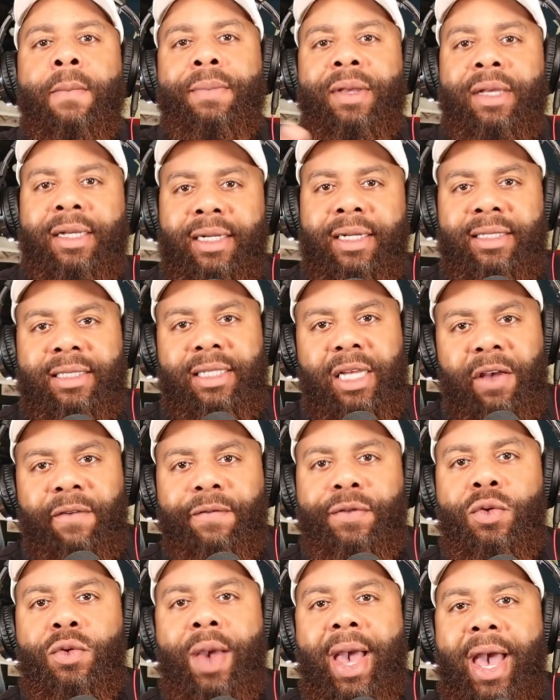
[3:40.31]
because if
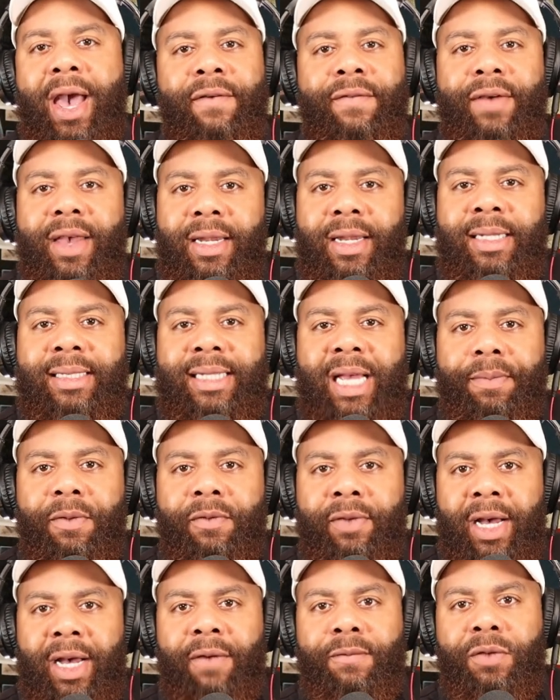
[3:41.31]
you have any type
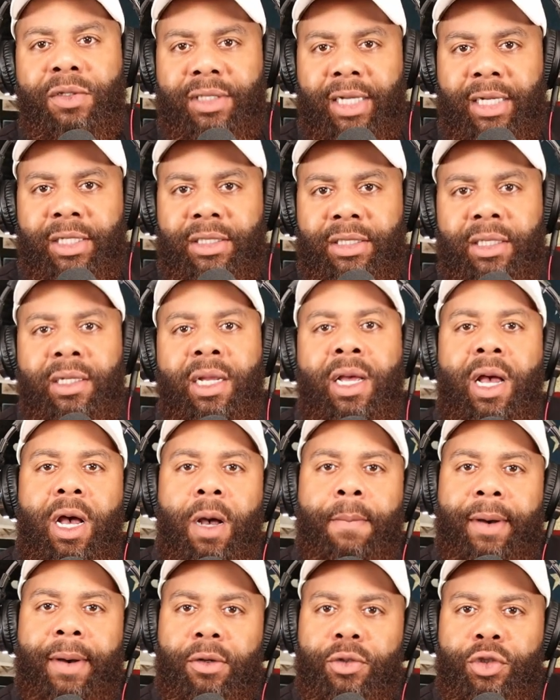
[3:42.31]
of conversation
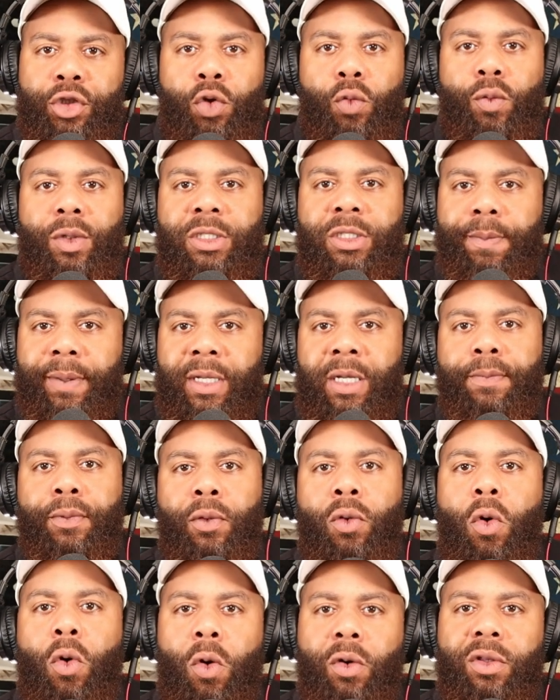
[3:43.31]
about Jewish
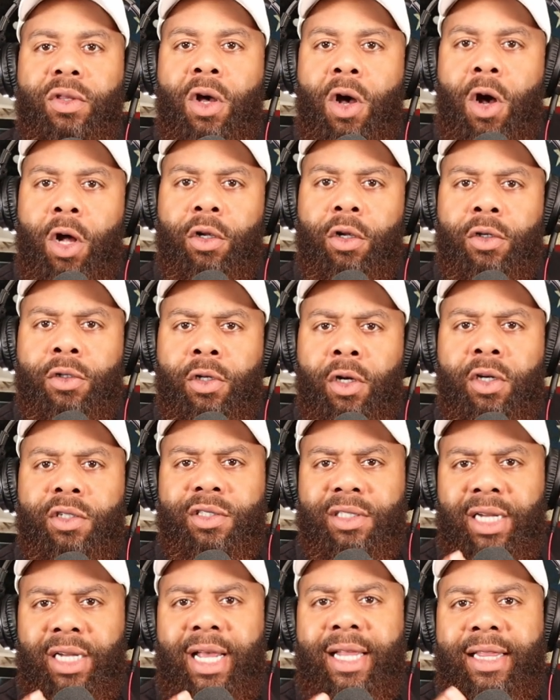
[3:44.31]
people or the
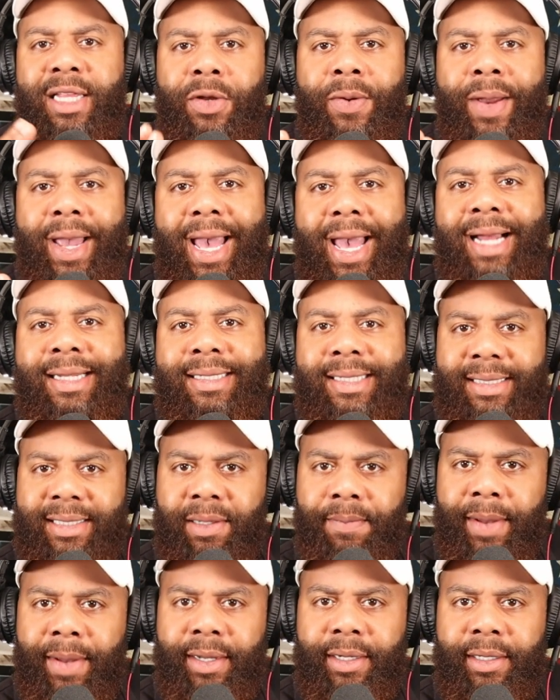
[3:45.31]
Holocaust, then you're
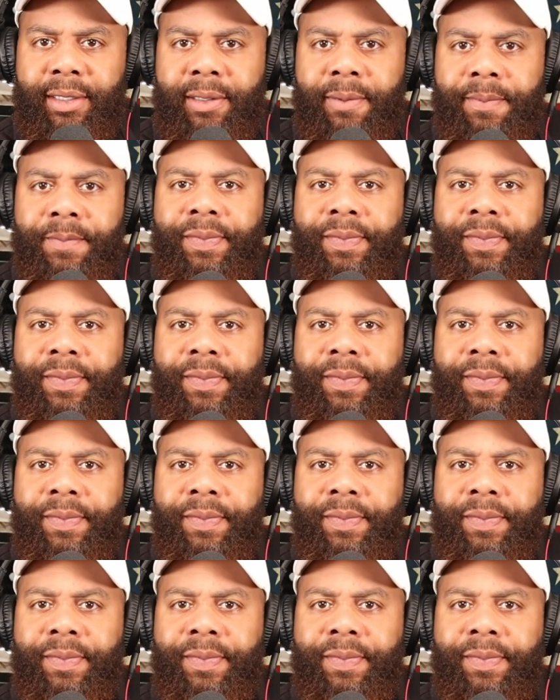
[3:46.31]
anti-Semitic.